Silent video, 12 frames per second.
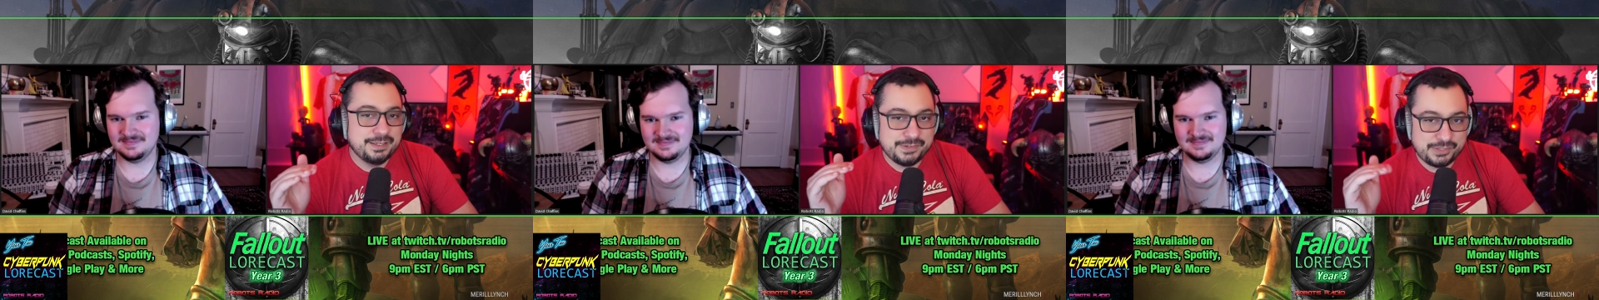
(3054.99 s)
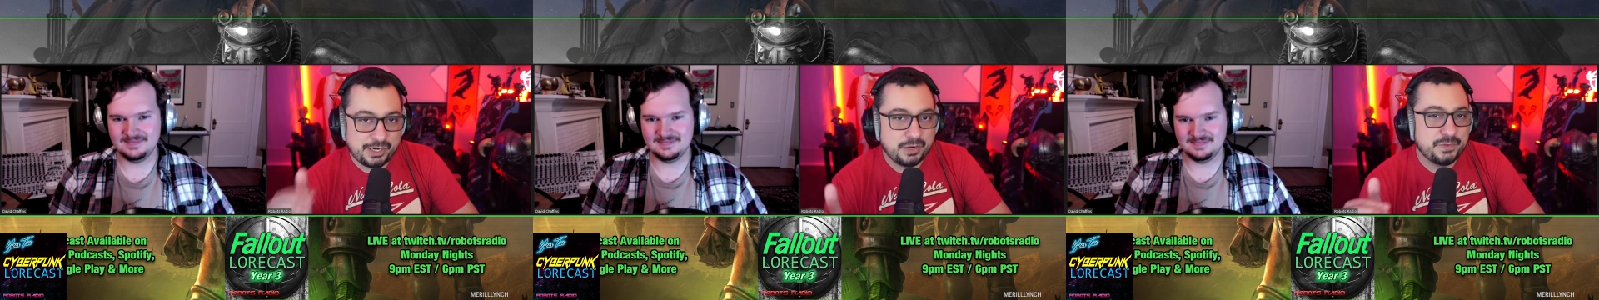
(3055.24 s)

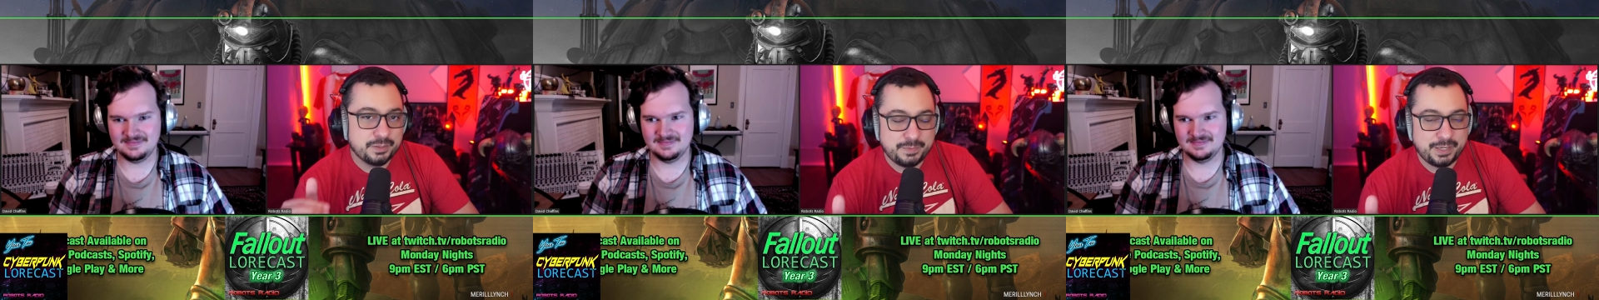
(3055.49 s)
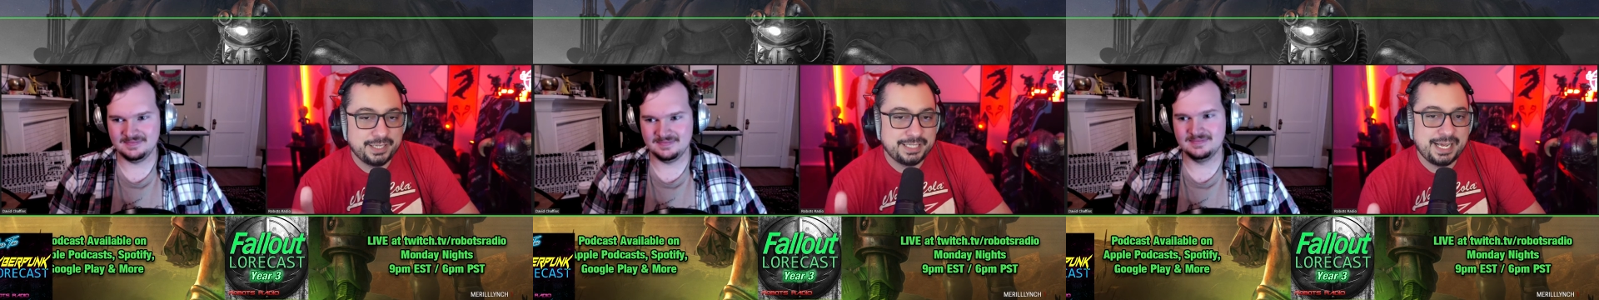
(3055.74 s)
Speaker 1: Starfield
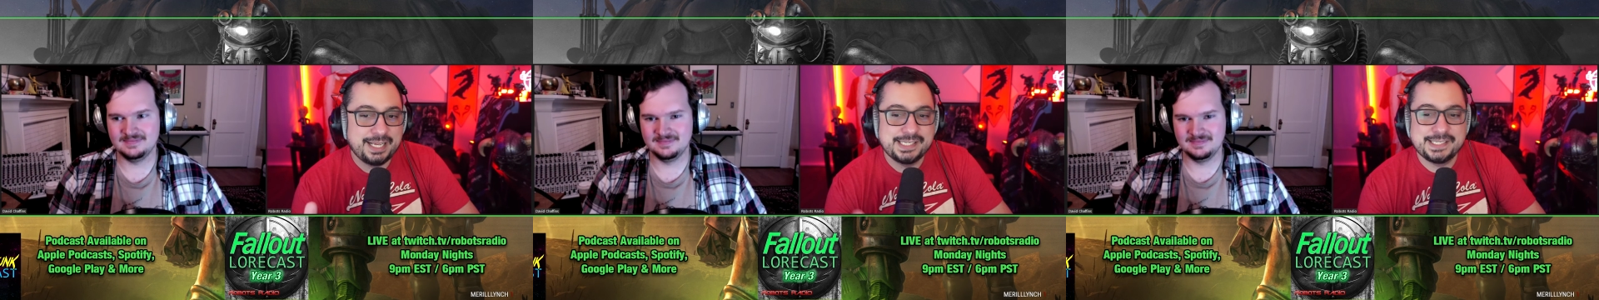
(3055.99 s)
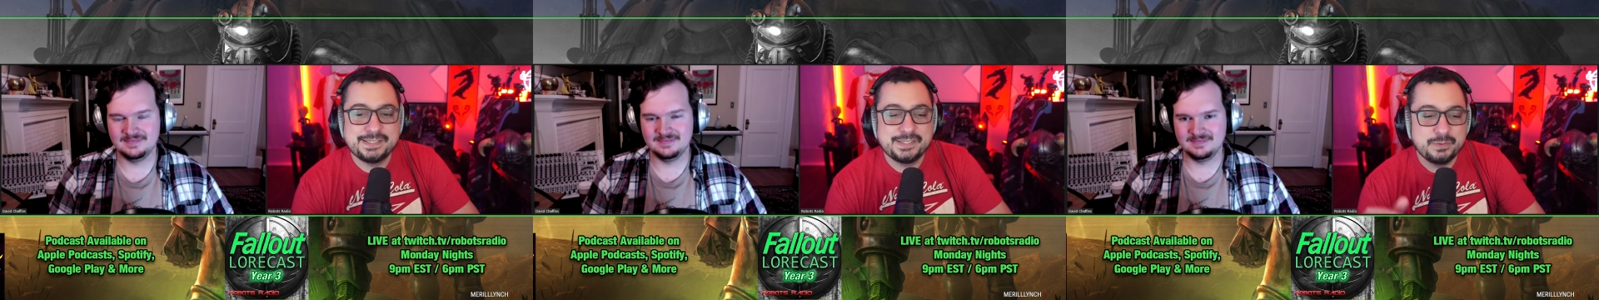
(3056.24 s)

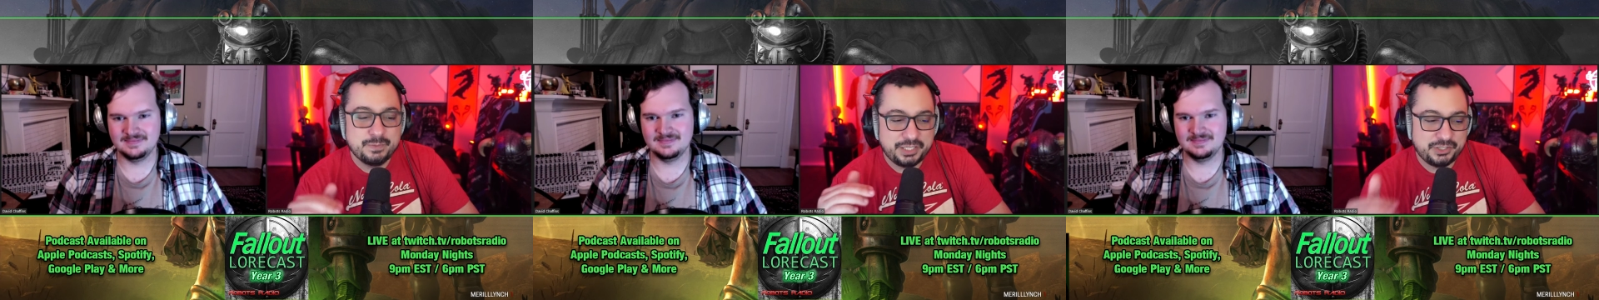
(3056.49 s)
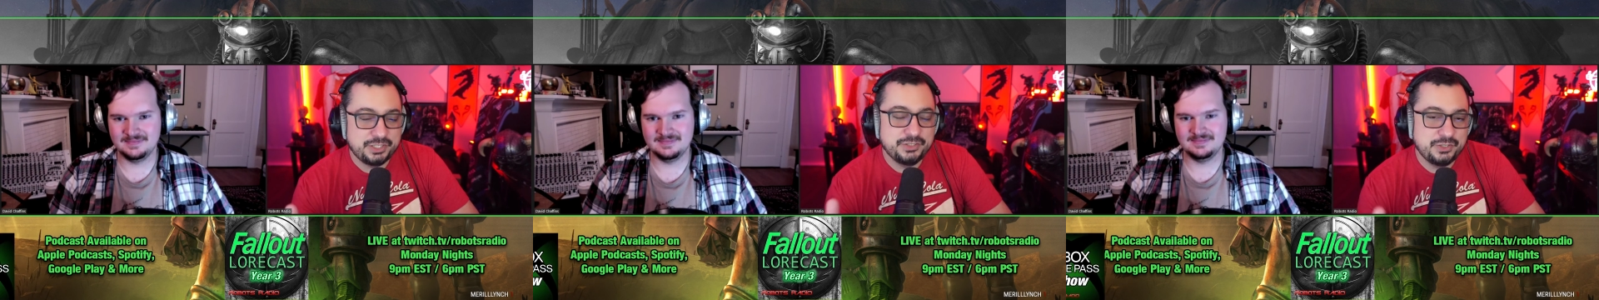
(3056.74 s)
podcast. So make
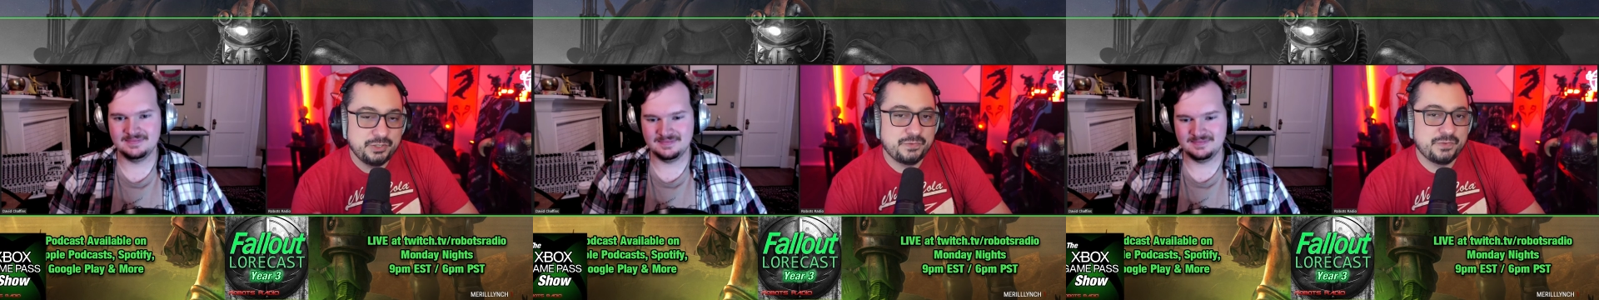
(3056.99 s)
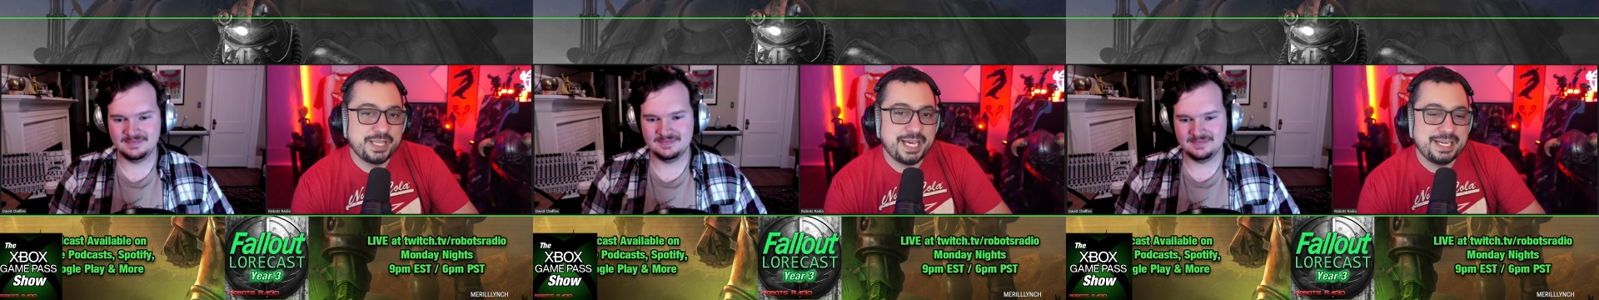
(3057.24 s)
sure you tune in
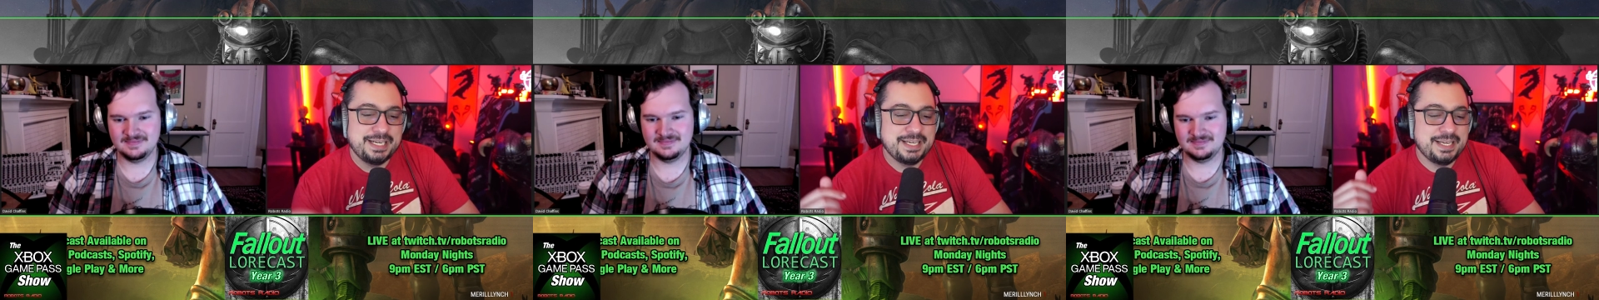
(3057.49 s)
for that.